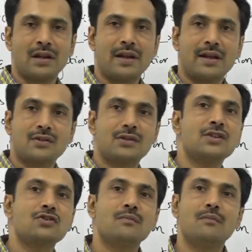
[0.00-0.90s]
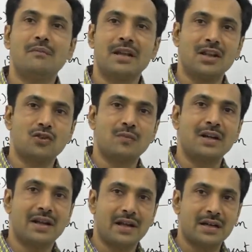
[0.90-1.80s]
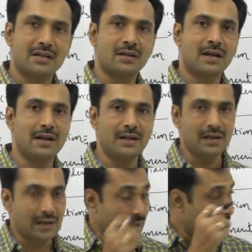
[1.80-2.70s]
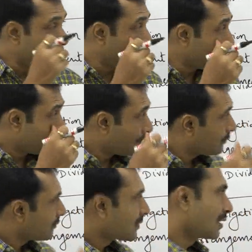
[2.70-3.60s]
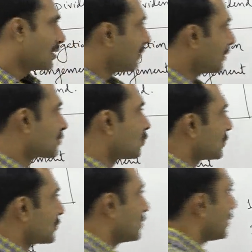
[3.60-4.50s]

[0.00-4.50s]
Exchange Management Act 1999, which was